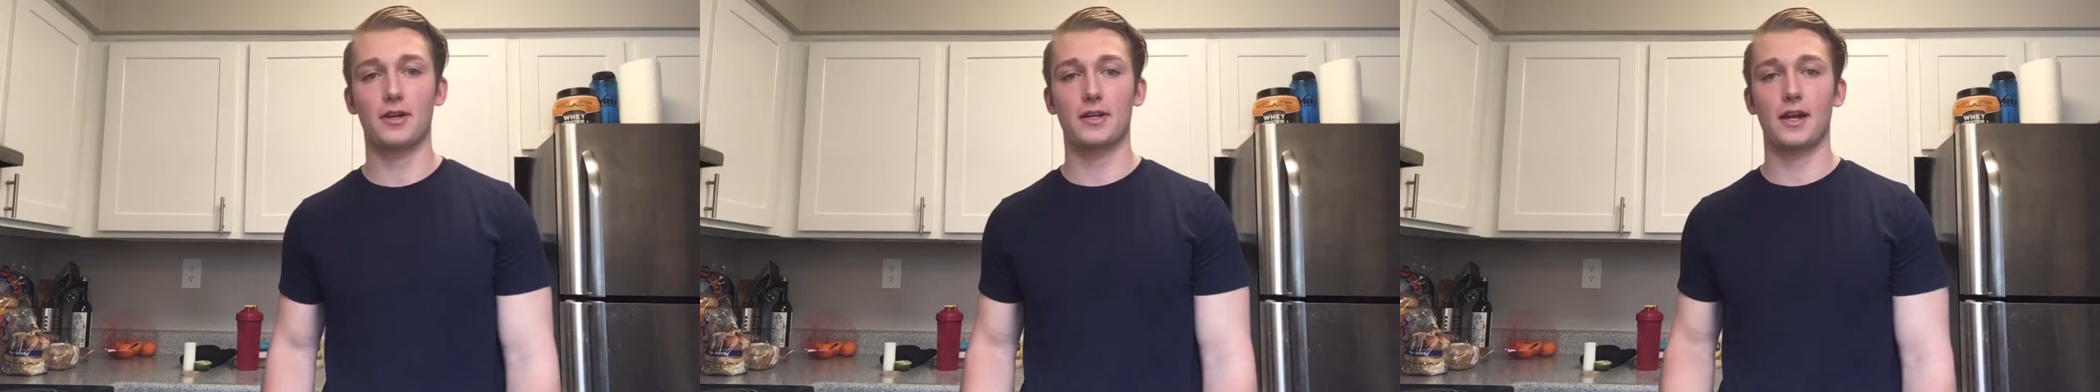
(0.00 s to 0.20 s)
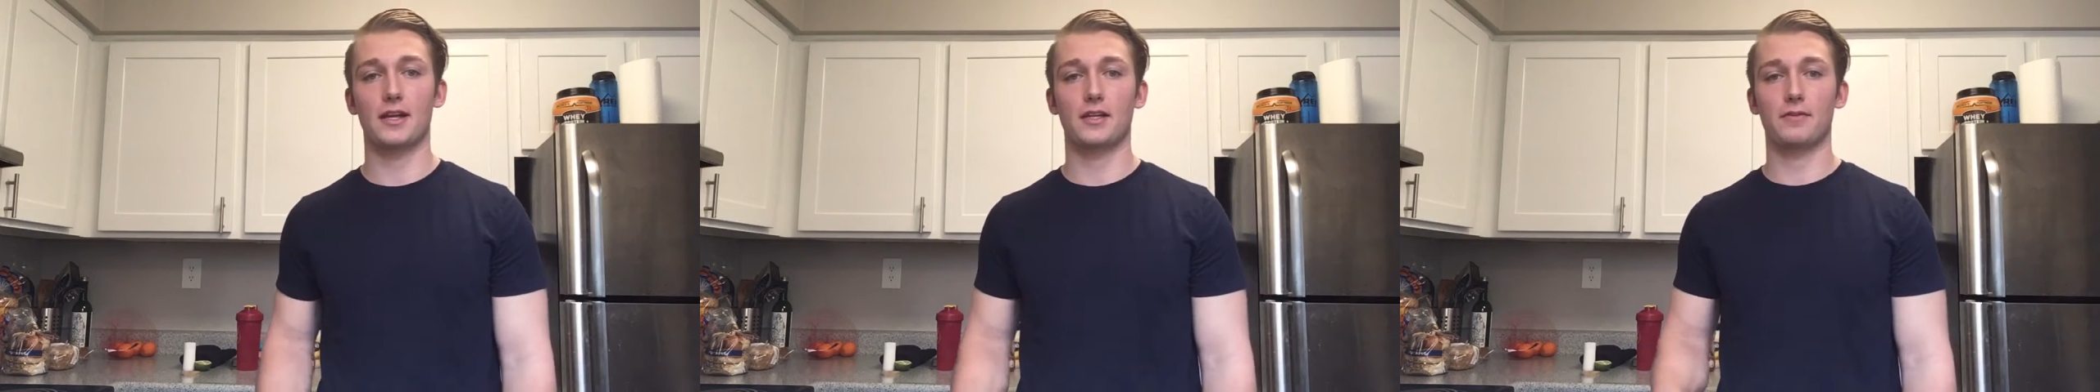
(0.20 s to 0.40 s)

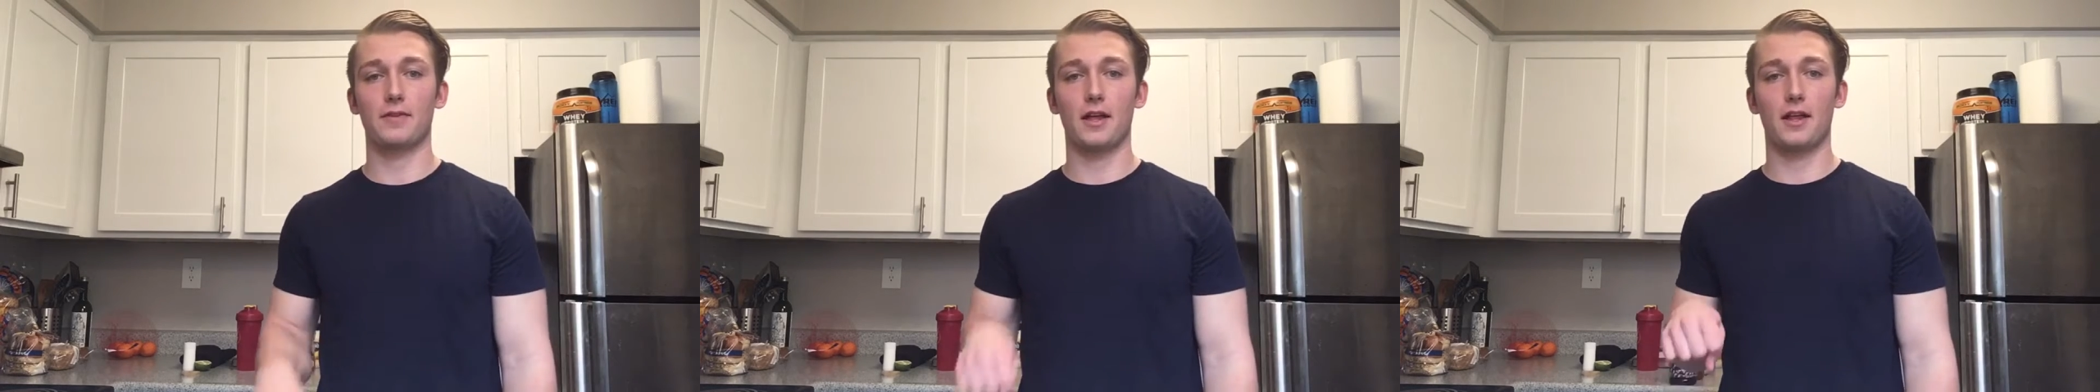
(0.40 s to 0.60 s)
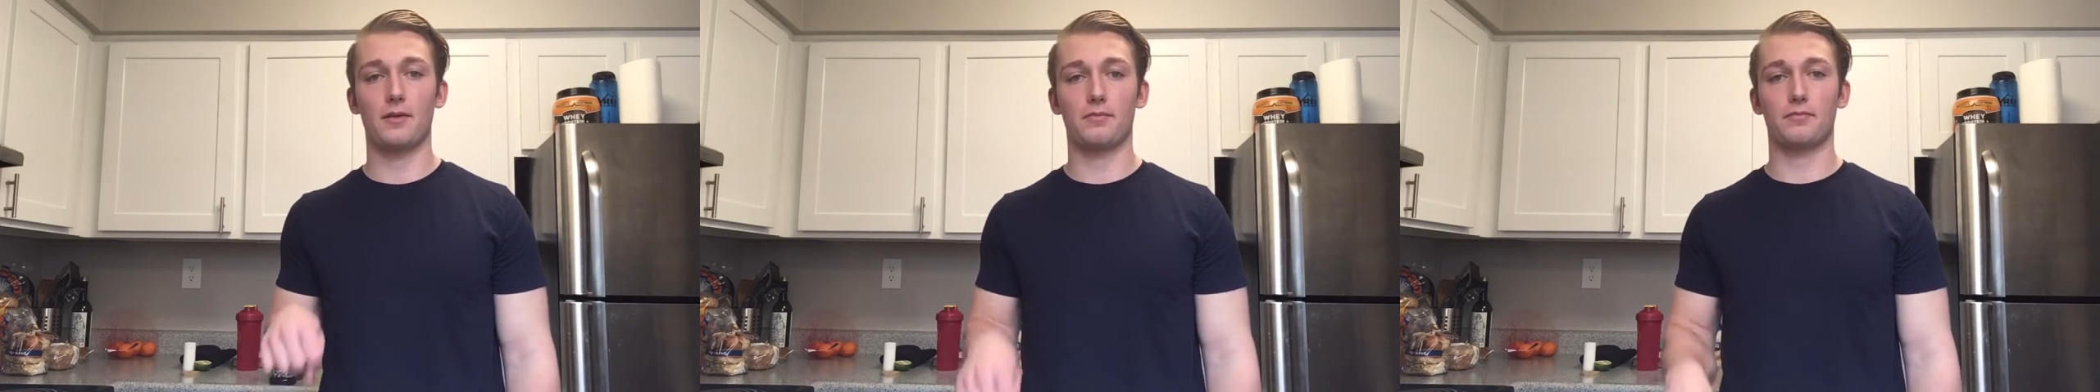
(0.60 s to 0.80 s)
can I
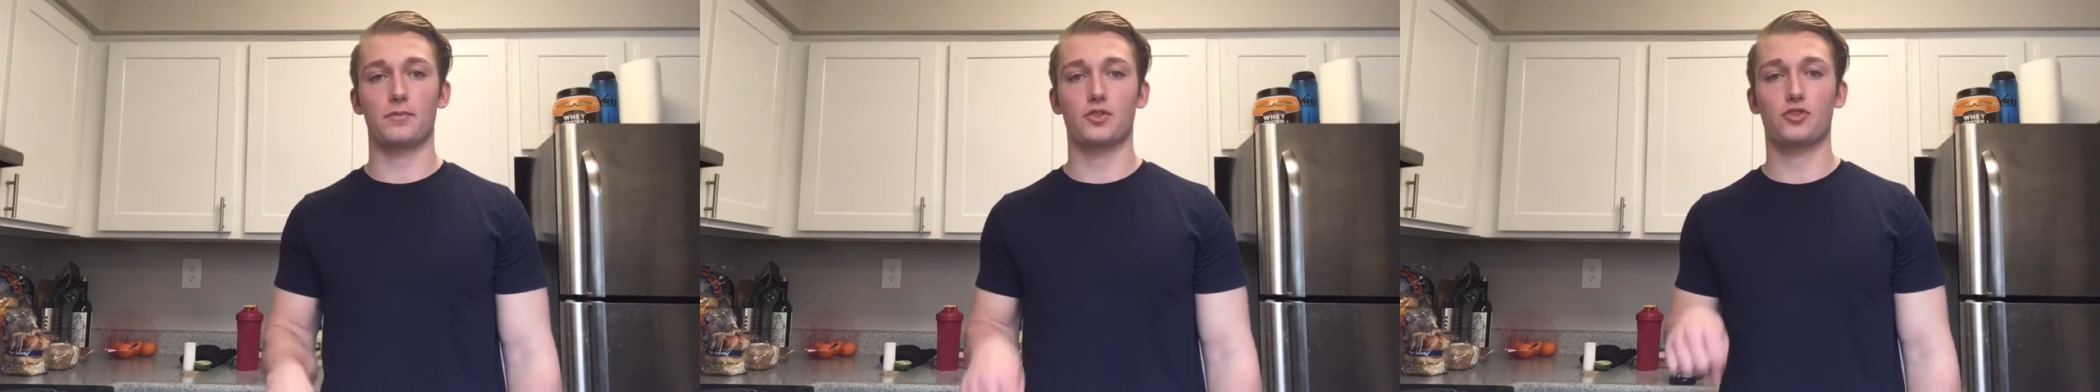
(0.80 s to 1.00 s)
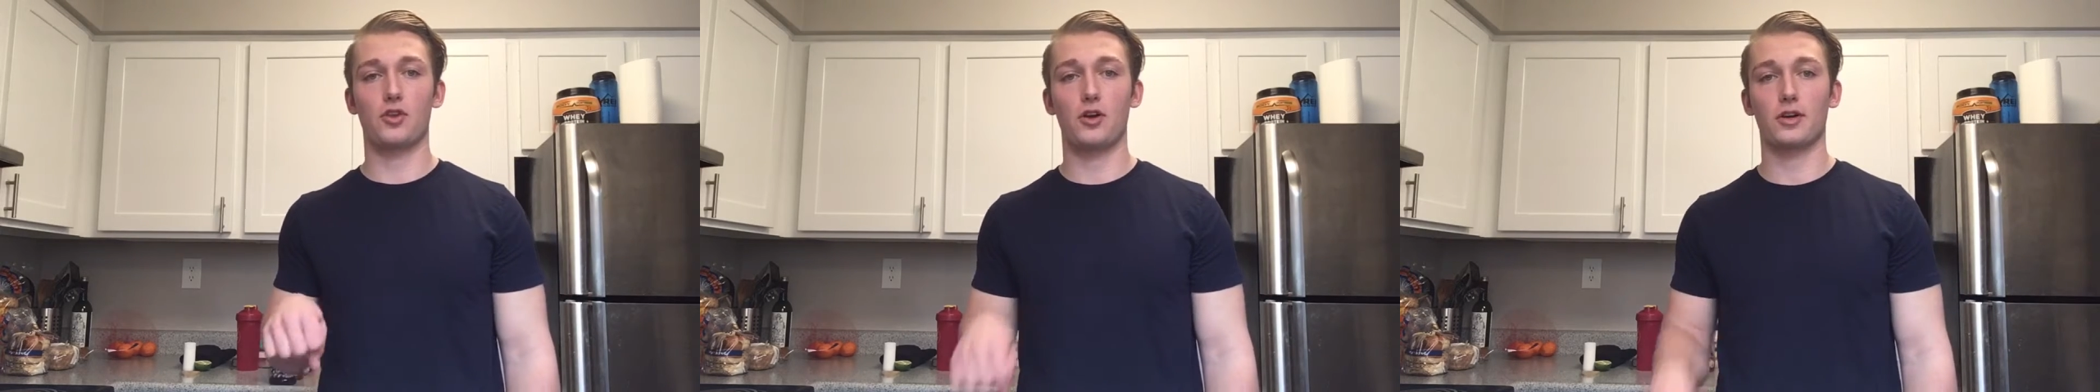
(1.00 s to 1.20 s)

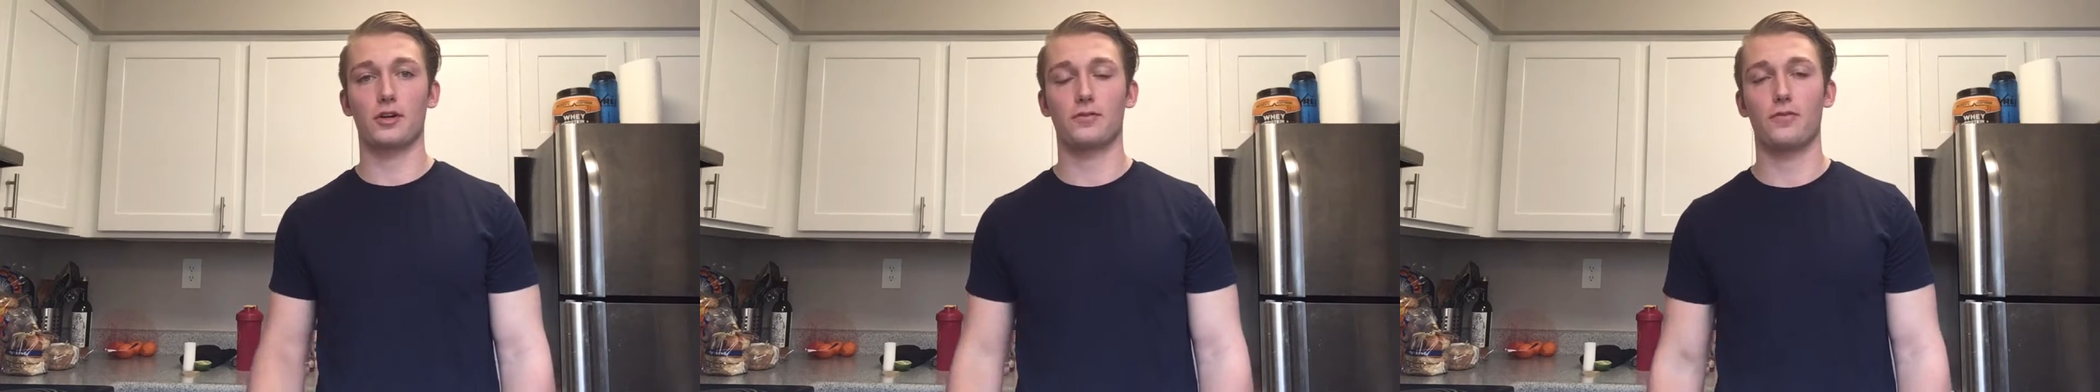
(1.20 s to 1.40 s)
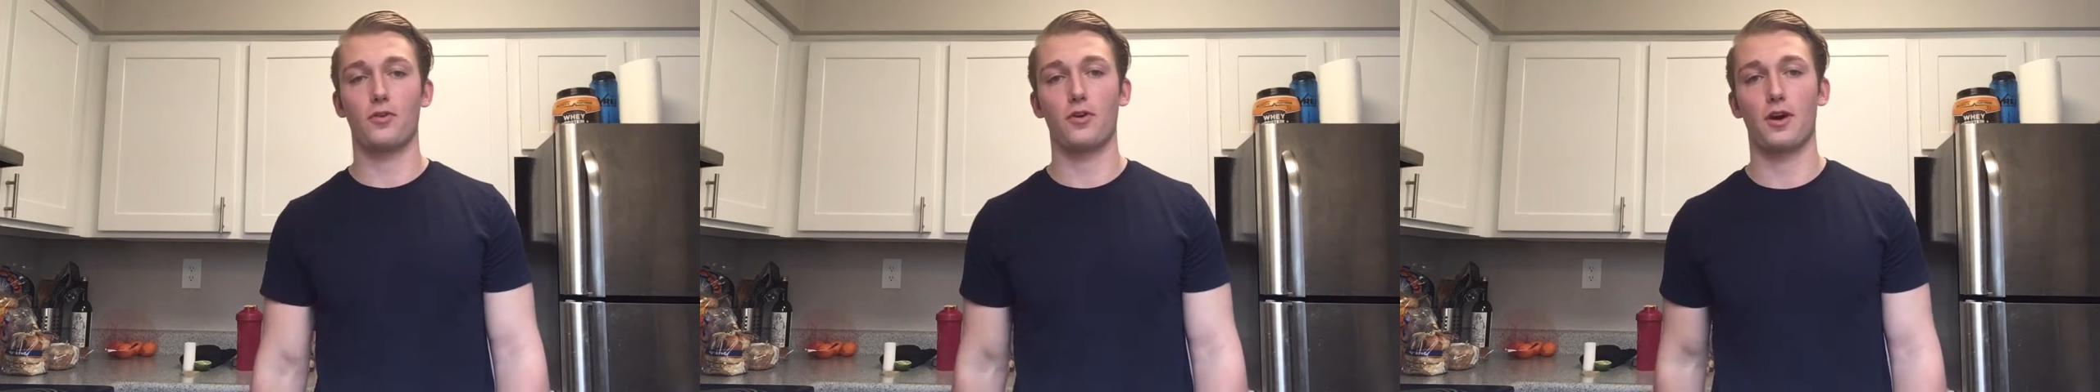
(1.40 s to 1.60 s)
develop
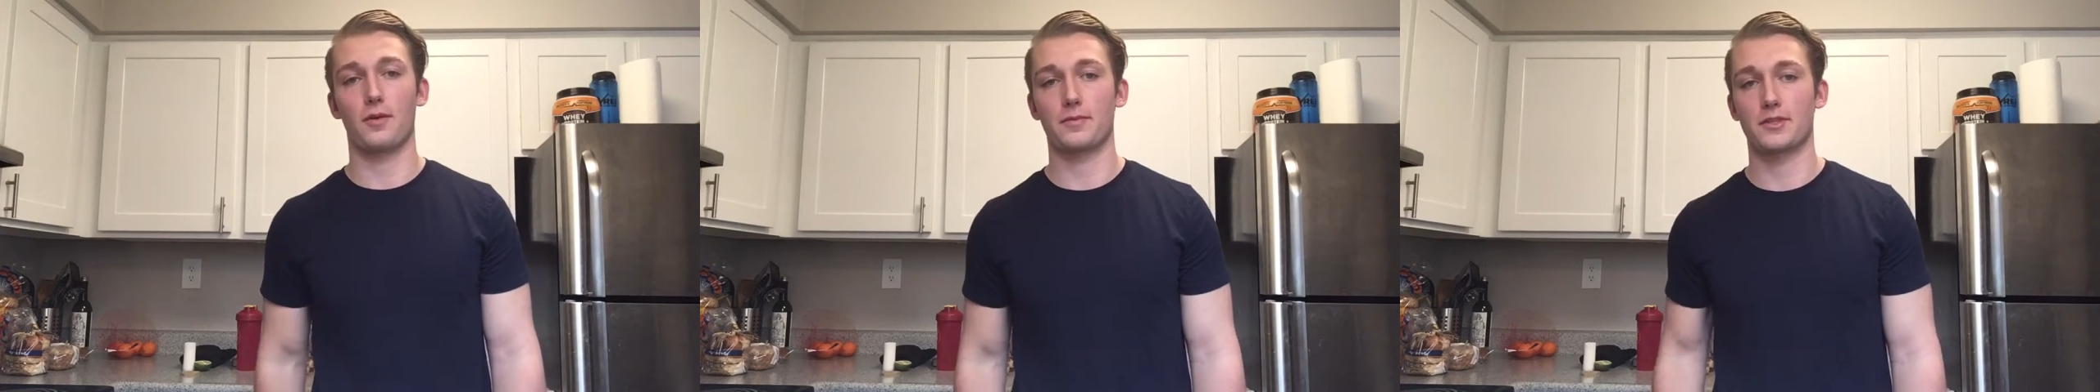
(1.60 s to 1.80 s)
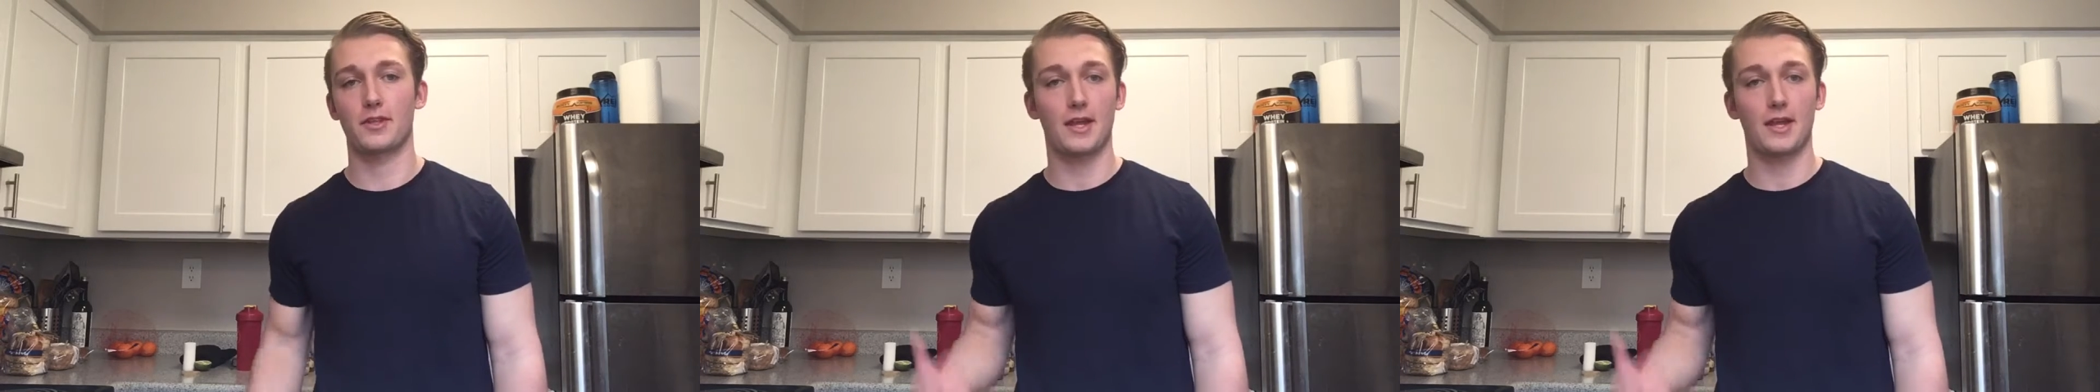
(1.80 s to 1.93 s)
stronger forearms